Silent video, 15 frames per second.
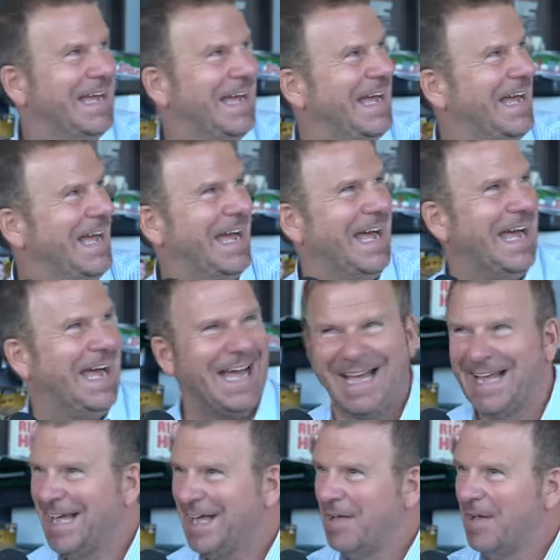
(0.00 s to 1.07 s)
we went to the
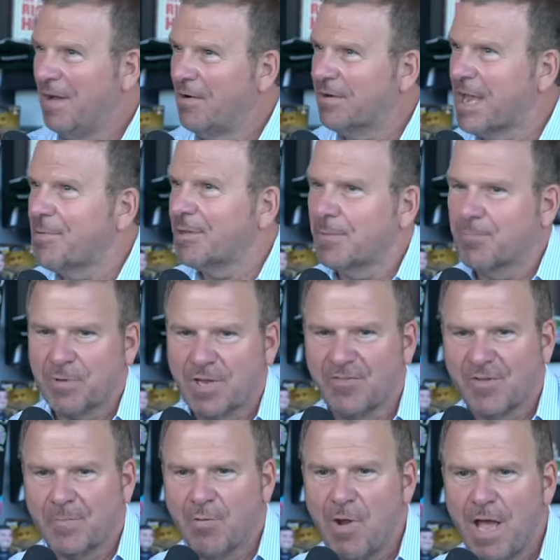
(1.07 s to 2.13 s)
funeral. It was amazing. Okay, but because
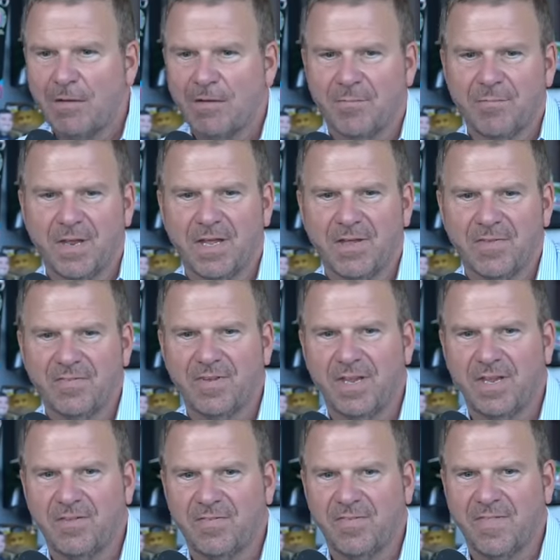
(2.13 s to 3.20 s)
the, the problem is
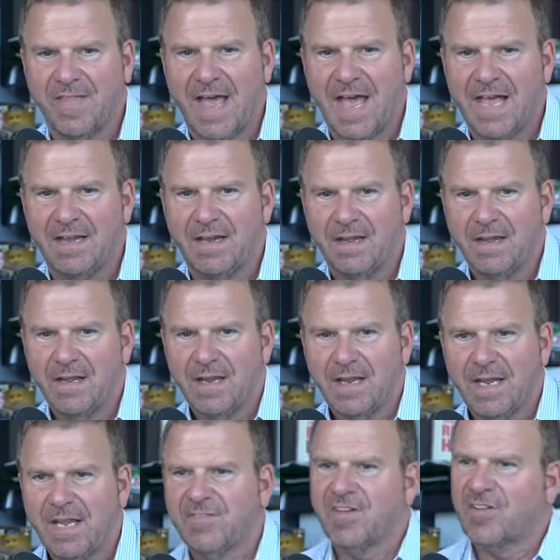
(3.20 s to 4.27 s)
is that
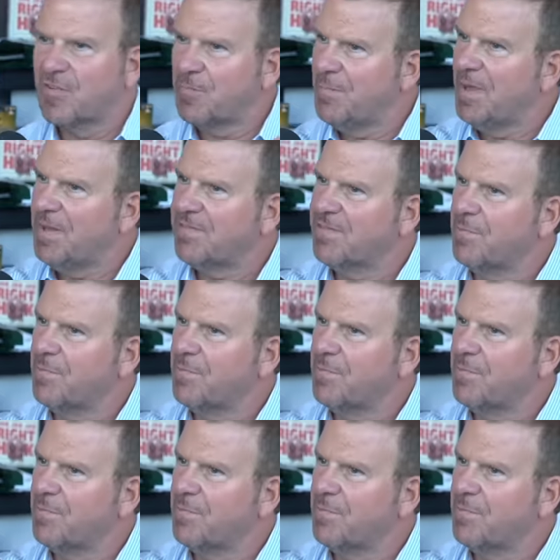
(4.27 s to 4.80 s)
it's expensive